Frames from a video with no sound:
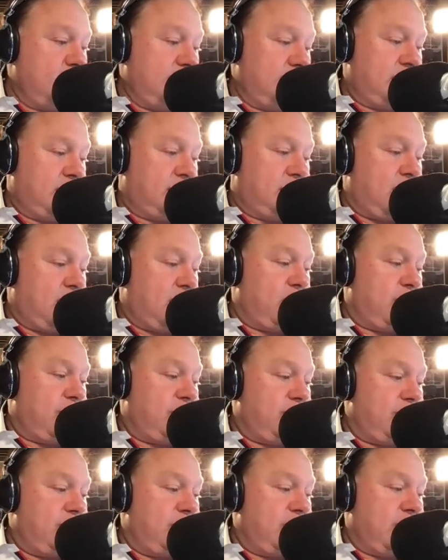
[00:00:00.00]
So
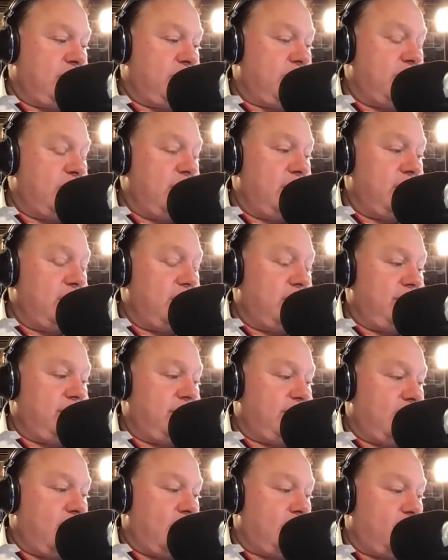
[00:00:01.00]
this one is
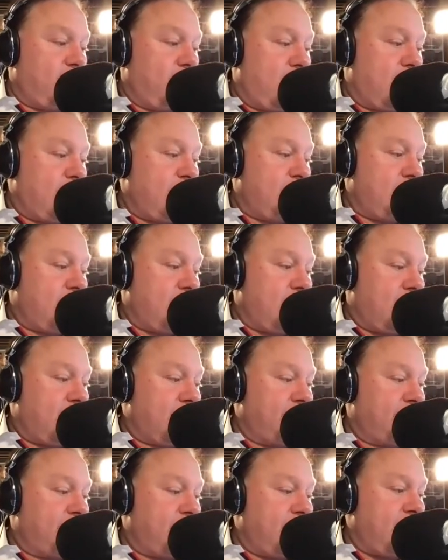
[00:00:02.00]
from Rhonda.
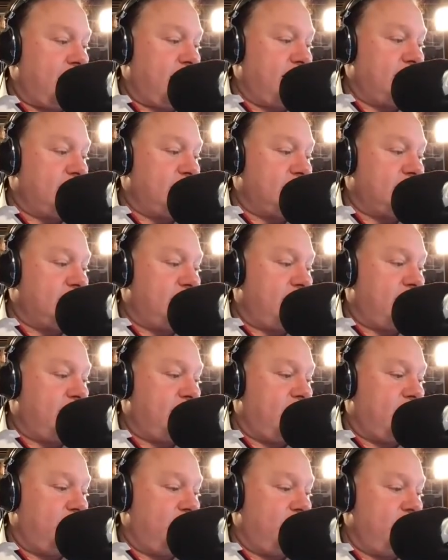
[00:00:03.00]
I'm planning to sell my
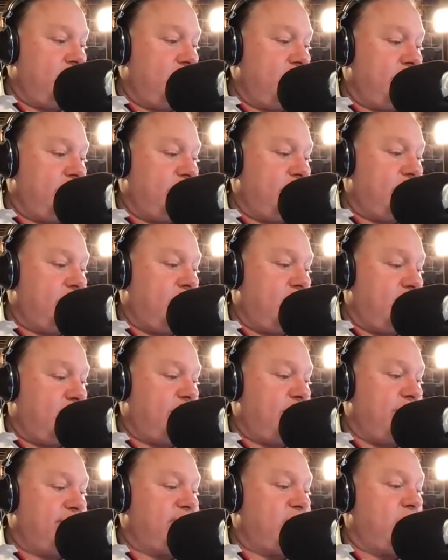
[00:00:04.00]
home with the
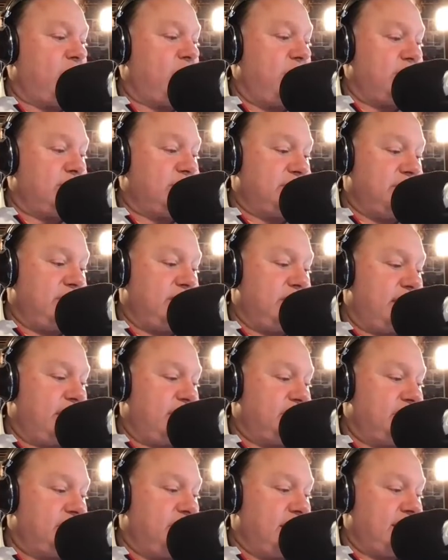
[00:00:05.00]
help of a real estate
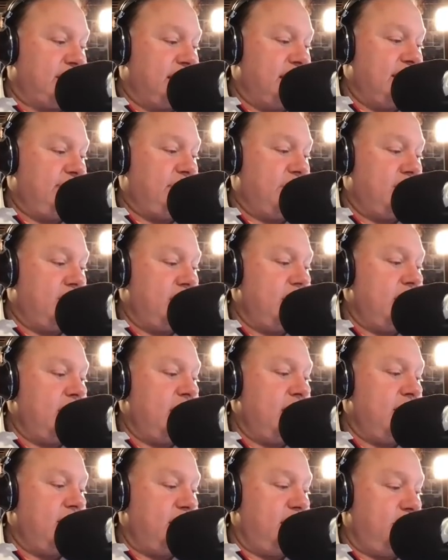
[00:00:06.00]
agent. I keep
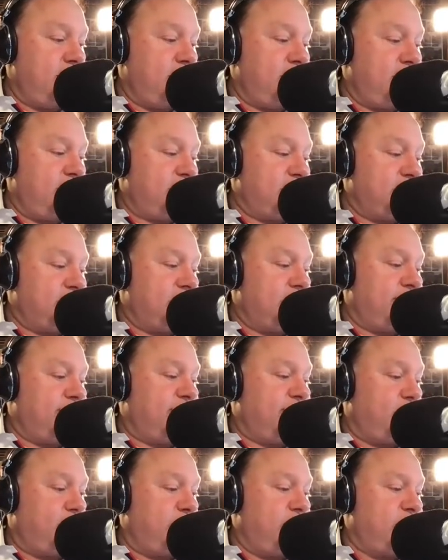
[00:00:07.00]
hearing I should
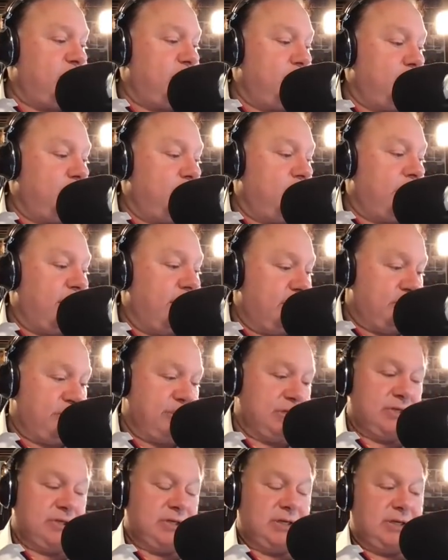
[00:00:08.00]
avoid dual
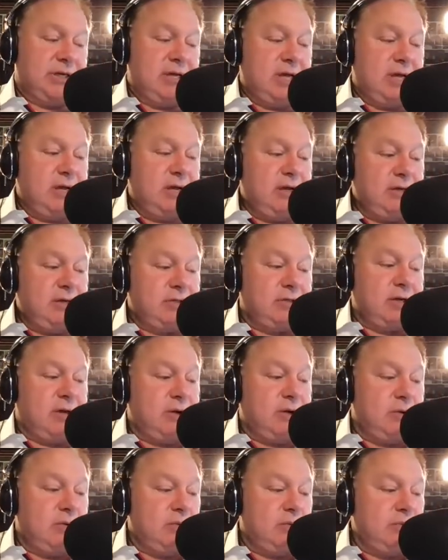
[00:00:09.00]
agency.
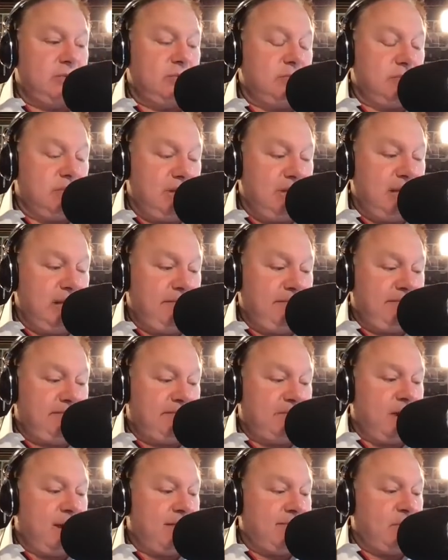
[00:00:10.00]
So Lee,
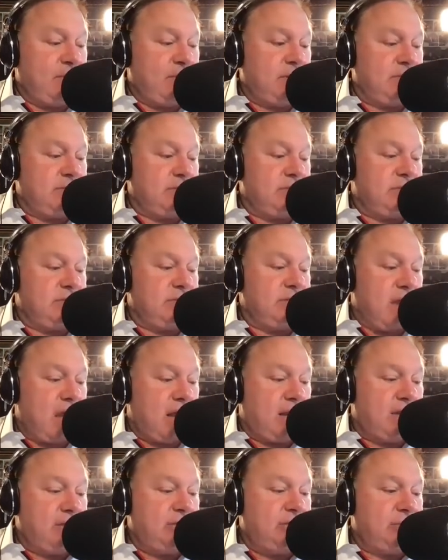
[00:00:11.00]
for everyone's
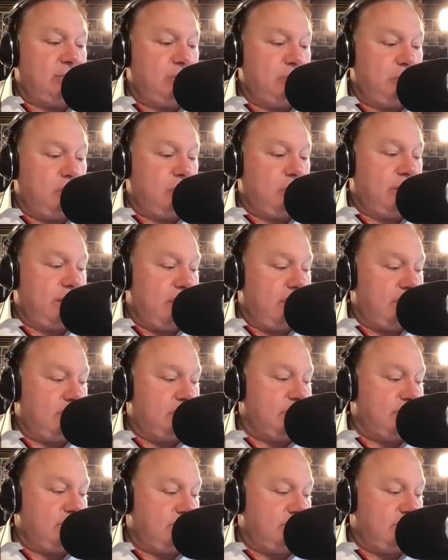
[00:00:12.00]
knowledge, dual
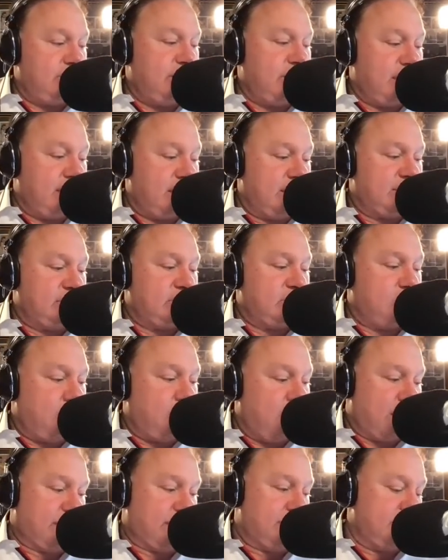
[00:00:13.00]
agency is
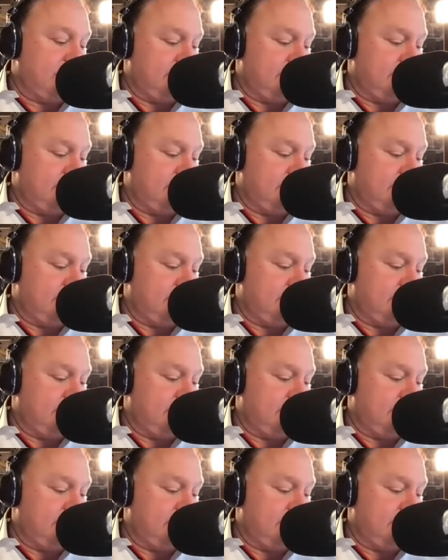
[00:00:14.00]
what?